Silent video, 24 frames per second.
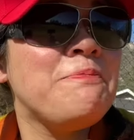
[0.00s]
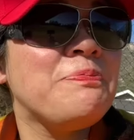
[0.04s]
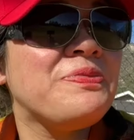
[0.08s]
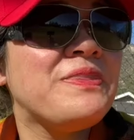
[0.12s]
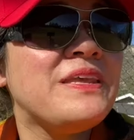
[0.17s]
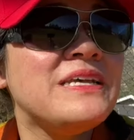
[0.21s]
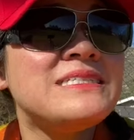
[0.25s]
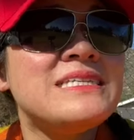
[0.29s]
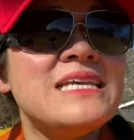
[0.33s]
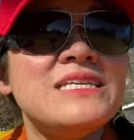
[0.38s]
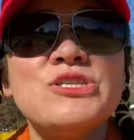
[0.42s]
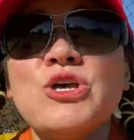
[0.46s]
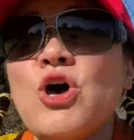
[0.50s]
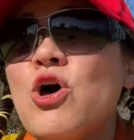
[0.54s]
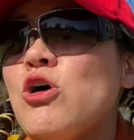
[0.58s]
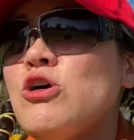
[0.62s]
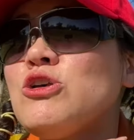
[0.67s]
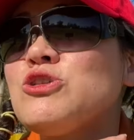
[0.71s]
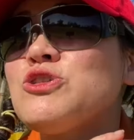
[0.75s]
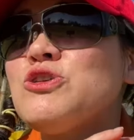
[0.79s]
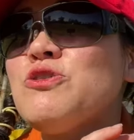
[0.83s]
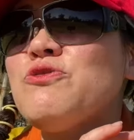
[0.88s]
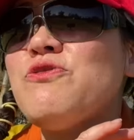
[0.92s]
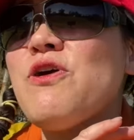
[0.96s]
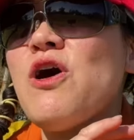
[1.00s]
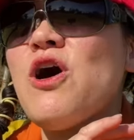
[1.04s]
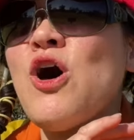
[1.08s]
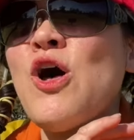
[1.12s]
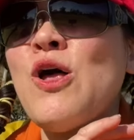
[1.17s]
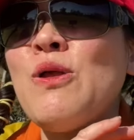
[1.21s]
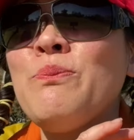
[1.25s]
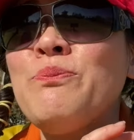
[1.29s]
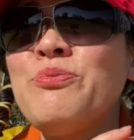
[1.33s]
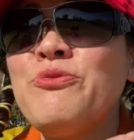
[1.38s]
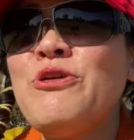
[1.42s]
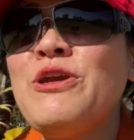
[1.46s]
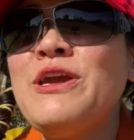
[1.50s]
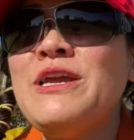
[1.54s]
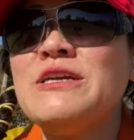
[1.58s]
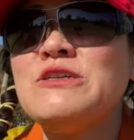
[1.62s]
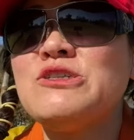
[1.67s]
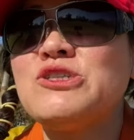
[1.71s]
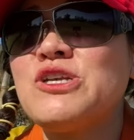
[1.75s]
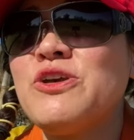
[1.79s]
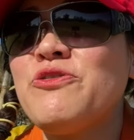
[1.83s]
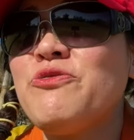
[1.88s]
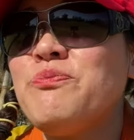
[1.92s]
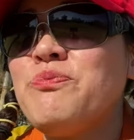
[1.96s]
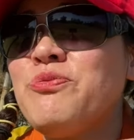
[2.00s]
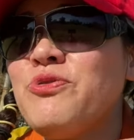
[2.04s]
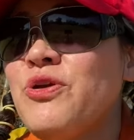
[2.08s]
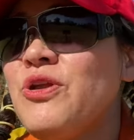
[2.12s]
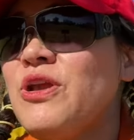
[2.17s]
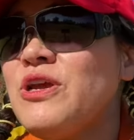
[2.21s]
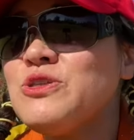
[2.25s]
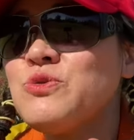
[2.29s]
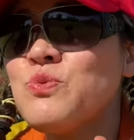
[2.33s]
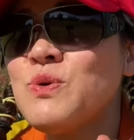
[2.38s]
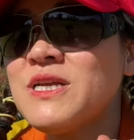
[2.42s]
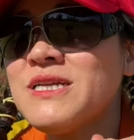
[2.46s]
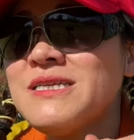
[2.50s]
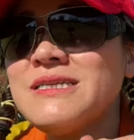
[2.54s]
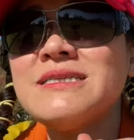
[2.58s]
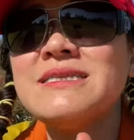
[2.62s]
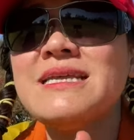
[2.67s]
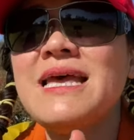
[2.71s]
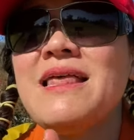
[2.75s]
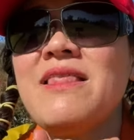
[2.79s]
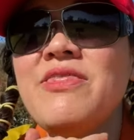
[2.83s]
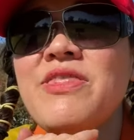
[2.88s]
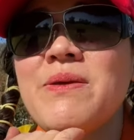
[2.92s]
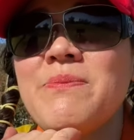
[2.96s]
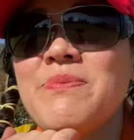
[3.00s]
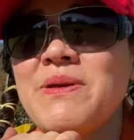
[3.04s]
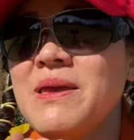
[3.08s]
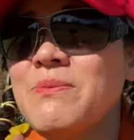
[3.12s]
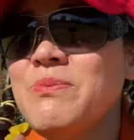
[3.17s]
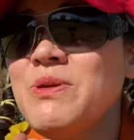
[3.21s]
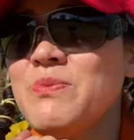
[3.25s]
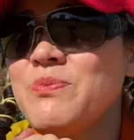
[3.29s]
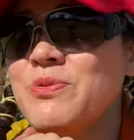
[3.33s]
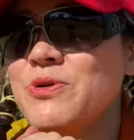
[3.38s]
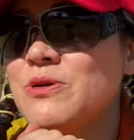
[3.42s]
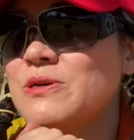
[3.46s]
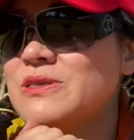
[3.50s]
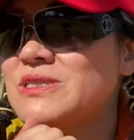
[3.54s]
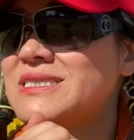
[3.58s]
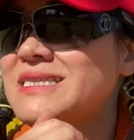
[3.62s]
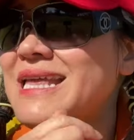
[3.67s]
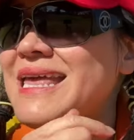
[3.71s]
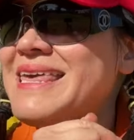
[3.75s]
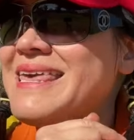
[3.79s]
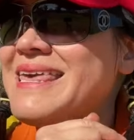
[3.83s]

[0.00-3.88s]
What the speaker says: This is also for all breeders. If breeders want to sell their baby birds, they